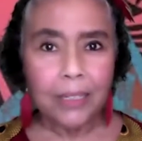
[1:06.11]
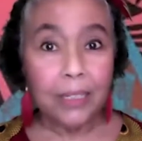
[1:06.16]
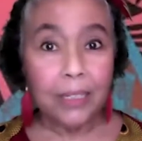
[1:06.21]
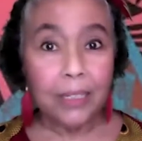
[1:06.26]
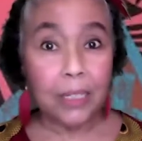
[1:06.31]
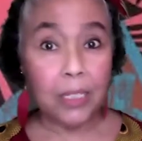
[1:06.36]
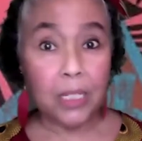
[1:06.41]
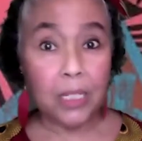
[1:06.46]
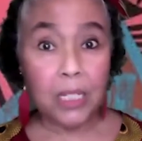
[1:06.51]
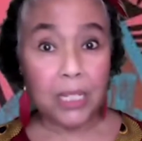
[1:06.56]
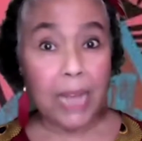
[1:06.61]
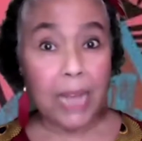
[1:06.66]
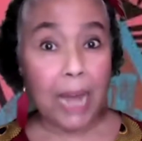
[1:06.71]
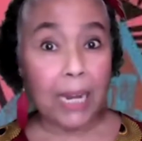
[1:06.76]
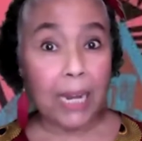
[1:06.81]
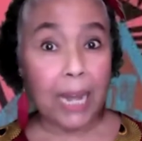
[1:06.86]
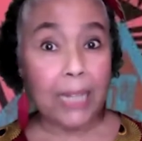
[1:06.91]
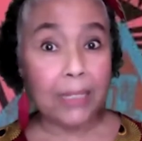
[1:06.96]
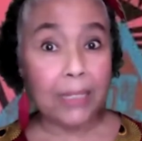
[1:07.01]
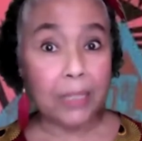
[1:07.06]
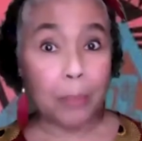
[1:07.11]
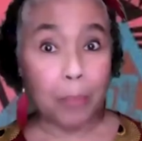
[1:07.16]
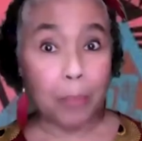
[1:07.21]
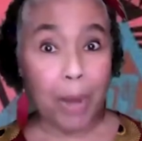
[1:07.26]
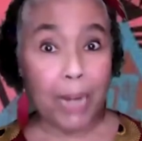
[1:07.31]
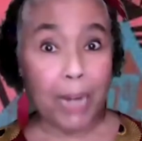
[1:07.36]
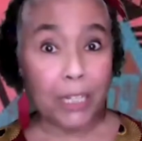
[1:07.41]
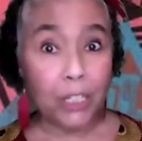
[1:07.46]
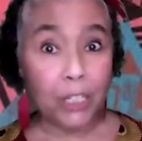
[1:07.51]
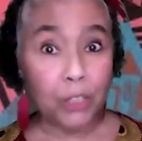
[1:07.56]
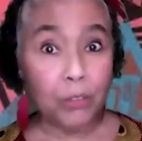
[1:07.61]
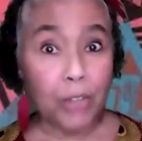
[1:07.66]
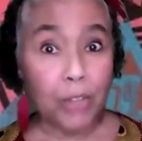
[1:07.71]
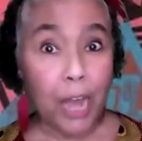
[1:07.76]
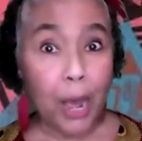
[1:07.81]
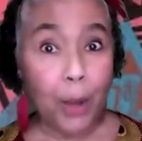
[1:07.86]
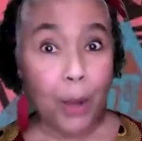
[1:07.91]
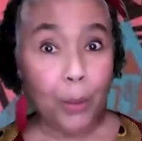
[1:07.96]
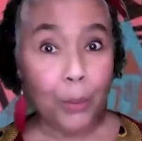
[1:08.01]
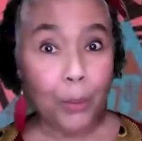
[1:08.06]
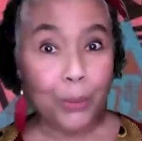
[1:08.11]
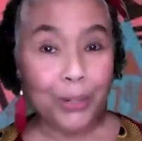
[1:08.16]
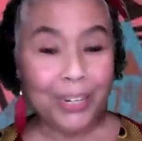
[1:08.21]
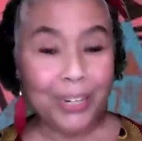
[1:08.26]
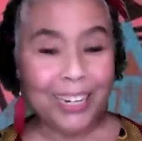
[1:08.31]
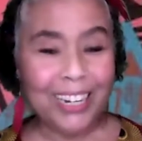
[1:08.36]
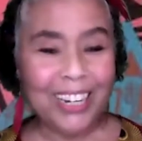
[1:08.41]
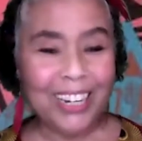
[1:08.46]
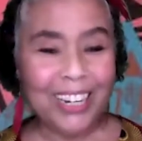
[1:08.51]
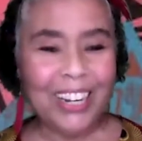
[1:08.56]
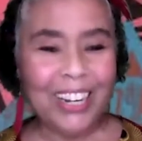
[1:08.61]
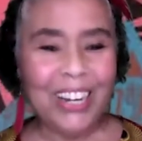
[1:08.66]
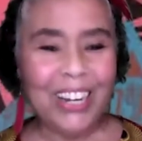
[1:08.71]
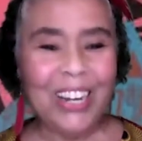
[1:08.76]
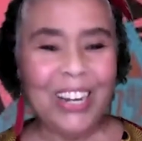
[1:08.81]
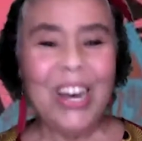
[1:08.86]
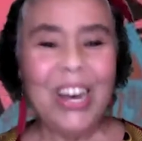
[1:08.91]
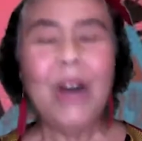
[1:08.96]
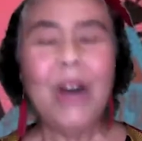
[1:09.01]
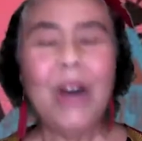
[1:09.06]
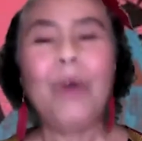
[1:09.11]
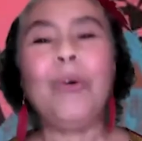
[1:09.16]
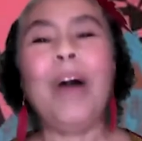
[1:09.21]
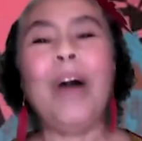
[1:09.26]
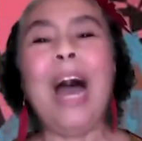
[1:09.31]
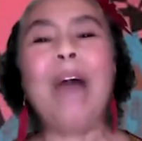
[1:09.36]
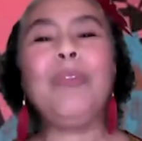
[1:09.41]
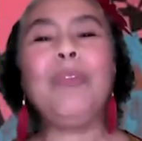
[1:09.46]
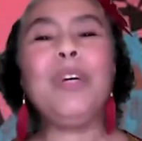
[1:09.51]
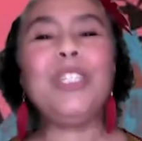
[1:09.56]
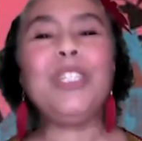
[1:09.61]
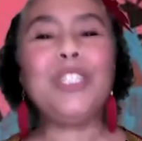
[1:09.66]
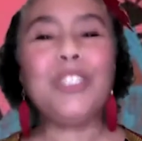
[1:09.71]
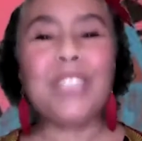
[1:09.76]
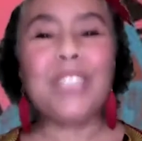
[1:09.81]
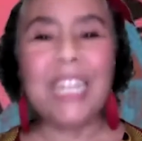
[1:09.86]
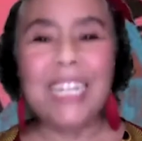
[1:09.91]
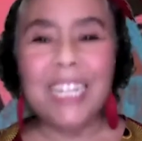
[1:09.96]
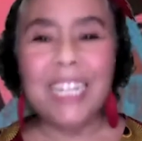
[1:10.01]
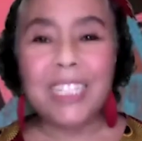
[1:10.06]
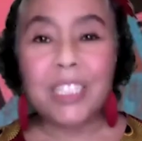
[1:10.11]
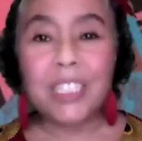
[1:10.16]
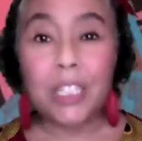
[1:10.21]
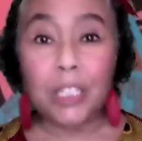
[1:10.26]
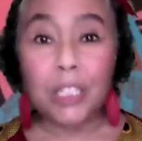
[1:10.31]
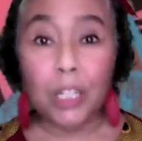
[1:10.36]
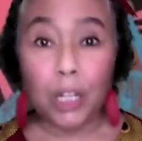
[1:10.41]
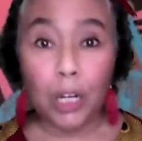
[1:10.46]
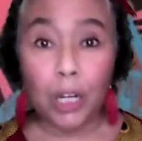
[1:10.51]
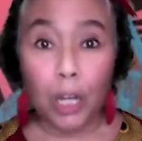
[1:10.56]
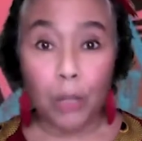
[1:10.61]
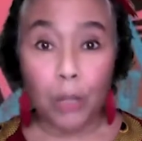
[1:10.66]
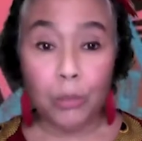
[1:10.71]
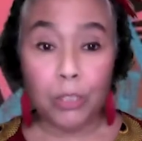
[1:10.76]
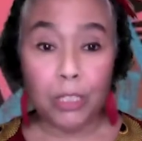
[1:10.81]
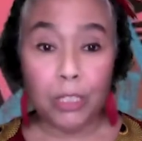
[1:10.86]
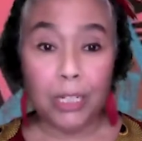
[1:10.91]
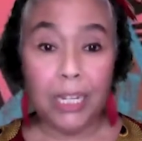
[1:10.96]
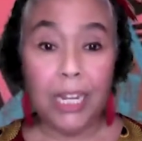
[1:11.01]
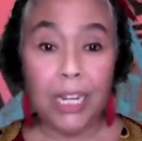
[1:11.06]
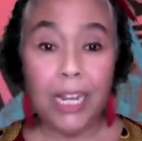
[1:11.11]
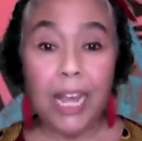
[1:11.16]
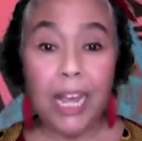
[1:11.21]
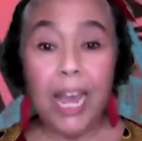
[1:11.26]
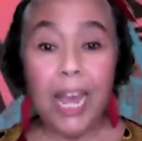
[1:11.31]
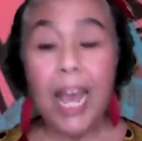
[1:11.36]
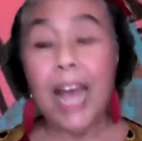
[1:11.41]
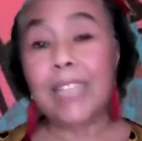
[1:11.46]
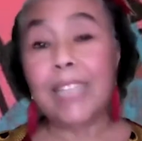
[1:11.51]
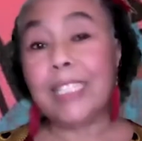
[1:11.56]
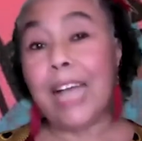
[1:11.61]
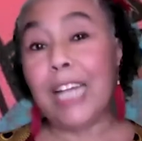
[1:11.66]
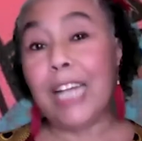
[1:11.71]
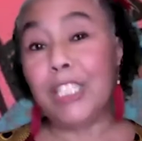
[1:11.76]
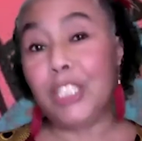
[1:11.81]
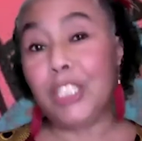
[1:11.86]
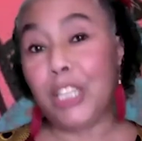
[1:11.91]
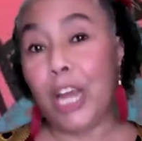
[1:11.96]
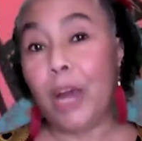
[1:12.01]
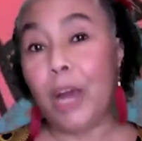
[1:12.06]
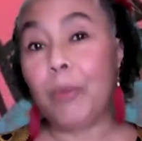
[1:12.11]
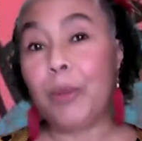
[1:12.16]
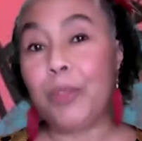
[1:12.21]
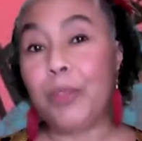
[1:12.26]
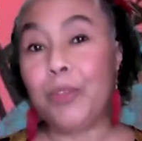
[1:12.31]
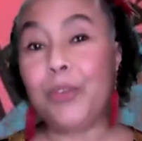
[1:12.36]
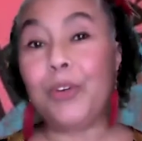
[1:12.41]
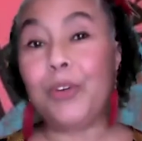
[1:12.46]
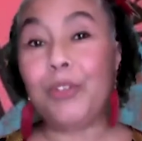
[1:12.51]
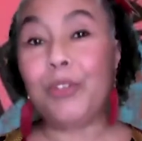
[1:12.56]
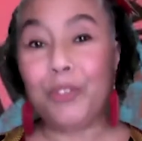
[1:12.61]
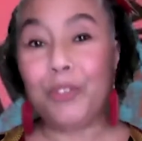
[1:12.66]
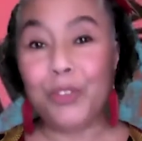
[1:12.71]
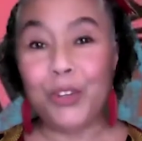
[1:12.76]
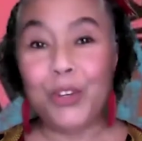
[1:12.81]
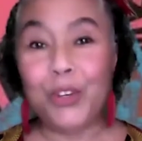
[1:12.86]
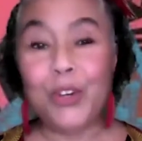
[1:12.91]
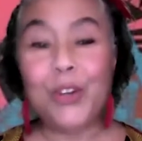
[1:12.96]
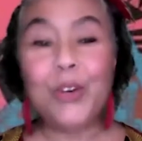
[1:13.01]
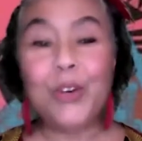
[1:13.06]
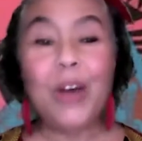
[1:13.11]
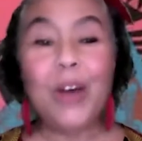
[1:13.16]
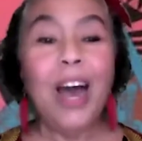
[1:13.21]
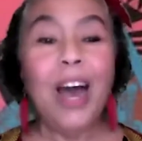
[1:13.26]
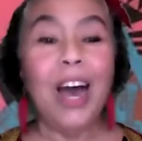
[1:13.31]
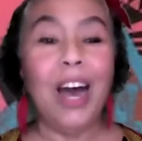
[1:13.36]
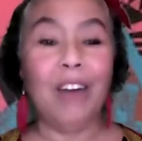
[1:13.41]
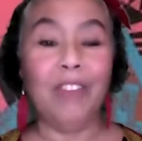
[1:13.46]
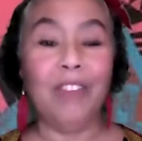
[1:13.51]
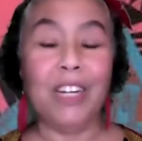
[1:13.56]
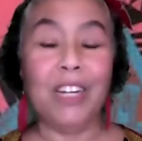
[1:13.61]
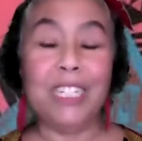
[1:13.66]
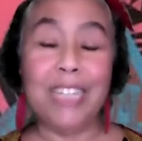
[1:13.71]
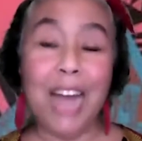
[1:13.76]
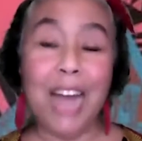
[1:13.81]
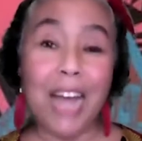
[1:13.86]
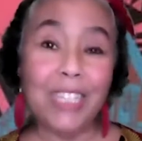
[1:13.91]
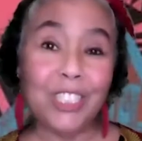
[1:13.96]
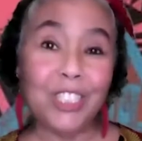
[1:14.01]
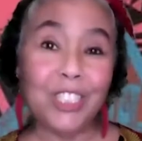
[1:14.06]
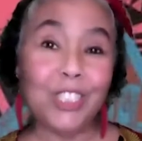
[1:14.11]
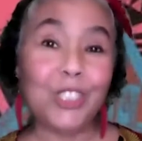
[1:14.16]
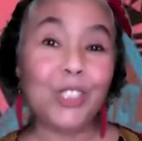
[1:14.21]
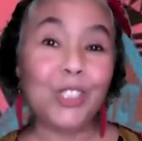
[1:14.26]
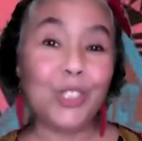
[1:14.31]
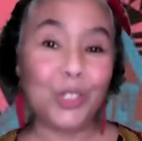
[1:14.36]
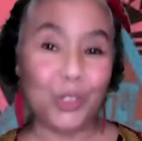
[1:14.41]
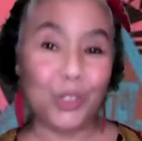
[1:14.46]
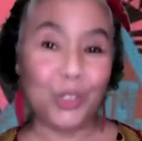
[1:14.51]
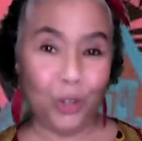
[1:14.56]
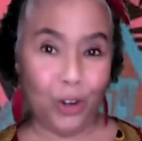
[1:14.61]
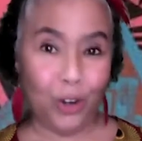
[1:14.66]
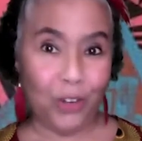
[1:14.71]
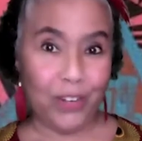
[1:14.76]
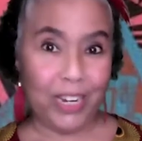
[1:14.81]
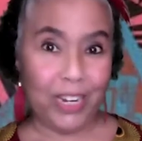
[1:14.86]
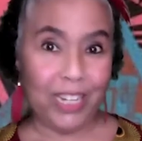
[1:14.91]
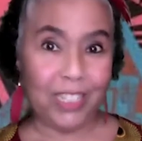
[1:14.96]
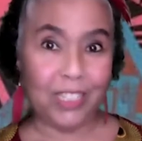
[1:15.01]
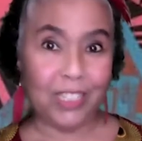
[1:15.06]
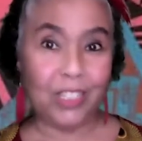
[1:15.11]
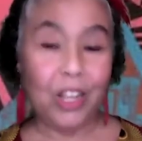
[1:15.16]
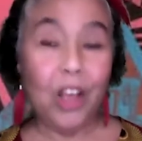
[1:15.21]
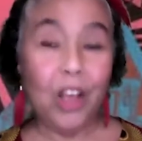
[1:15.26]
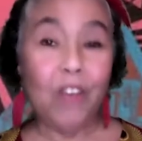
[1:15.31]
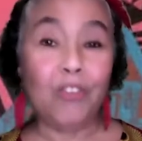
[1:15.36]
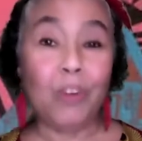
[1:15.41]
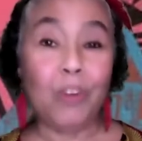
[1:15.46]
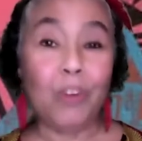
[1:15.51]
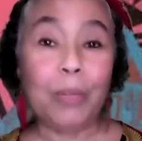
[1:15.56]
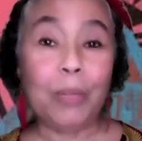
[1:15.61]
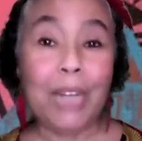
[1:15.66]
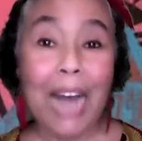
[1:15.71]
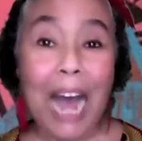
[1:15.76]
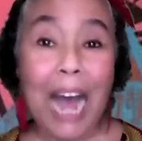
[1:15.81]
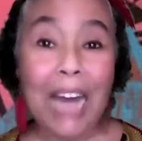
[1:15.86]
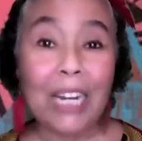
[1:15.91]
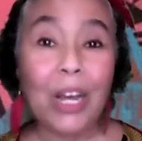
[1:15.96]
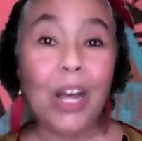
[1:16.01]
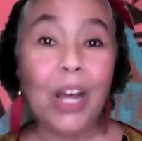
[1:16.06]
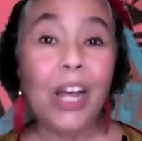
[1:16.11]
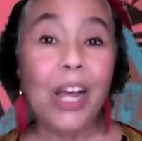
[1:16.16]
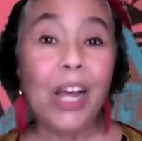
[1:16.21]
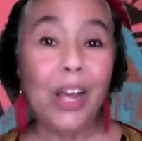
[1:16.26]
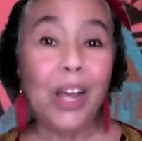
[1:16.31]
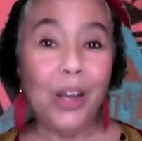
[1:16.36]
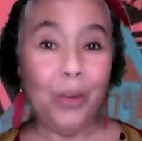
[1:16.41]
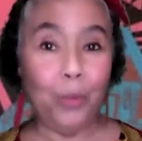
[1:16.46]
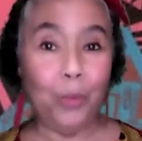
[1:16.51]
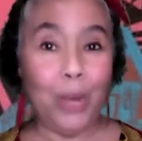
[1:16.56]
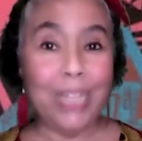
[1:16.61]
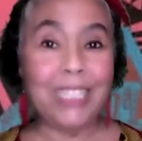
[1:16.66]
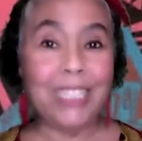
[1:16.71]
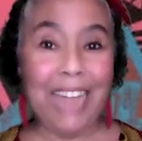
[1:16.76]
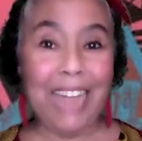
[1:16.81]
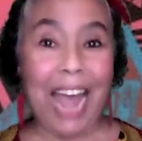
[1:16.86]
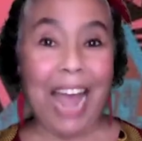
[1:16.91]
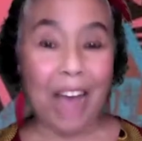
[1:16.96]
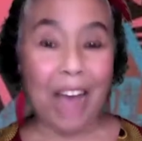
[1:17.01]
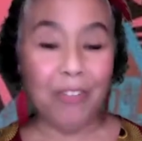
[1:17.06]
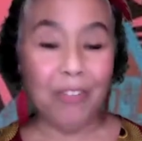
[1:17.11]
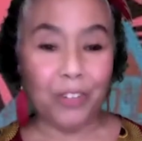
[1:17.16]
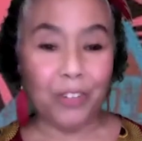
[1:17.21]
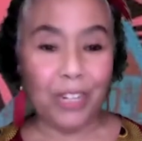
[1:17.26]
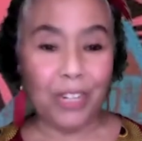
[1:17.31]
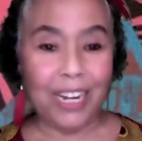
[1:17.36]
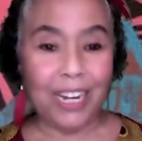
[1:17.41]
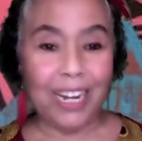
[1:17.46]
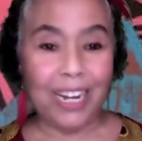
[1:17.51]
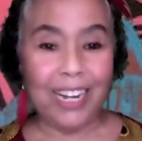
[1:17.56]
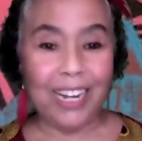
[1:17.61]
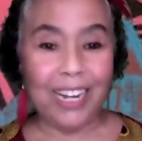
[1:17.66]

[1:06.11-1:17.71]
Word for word: Does he sound like somebody you know? Well, I want you to listen closely as I share with you a few of Anansi's stories from Ghana, West Africa.